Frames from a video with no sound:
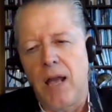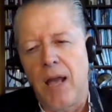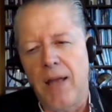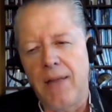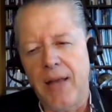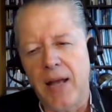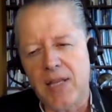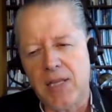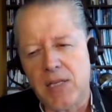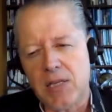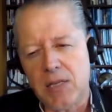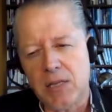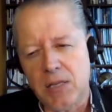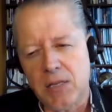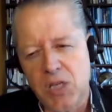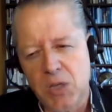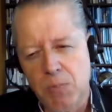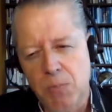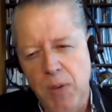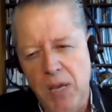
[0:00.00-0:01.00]
And that
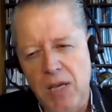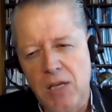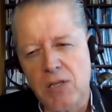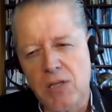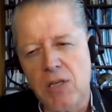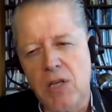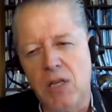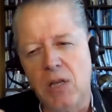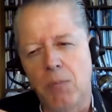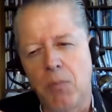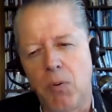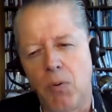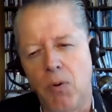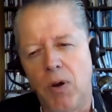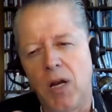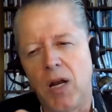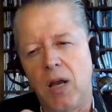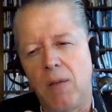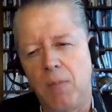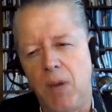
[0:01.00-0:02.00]
speaks to the
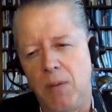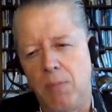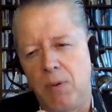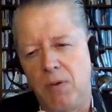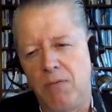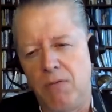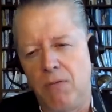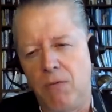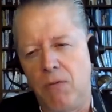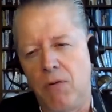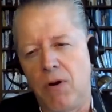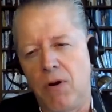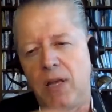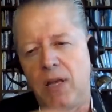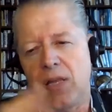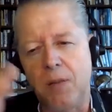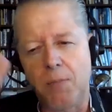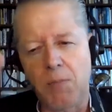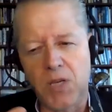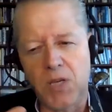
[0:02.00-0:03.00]
point I made before,
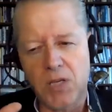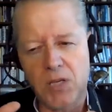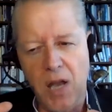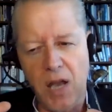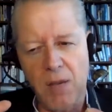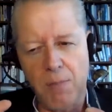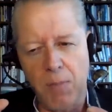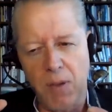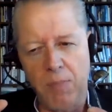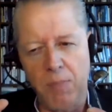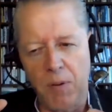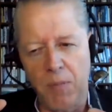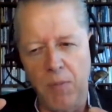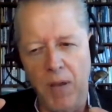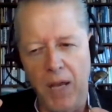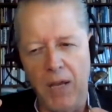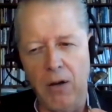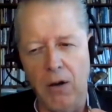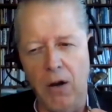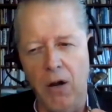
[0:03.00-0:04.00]
that the mistake people
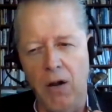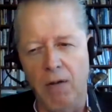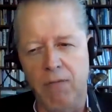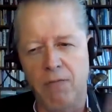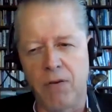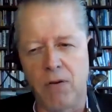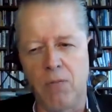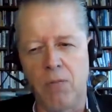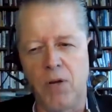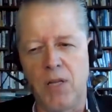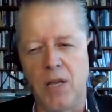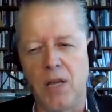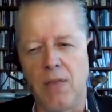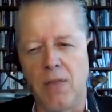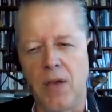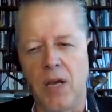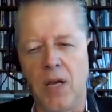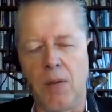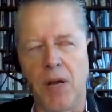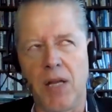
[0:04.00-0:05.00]
make often when they
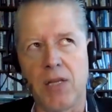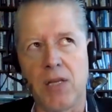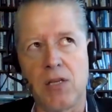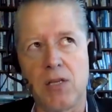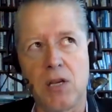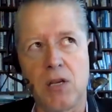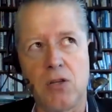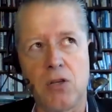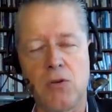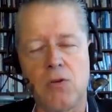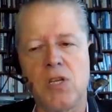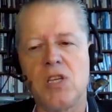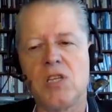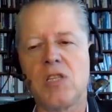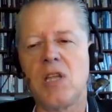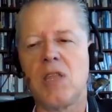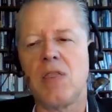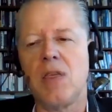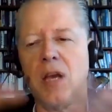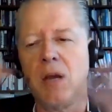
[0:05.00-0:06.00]
think about these issues is
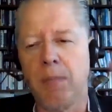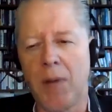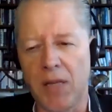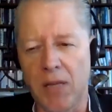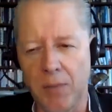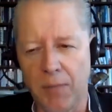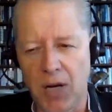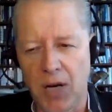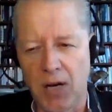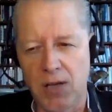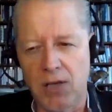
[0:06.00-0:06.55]
to think about them in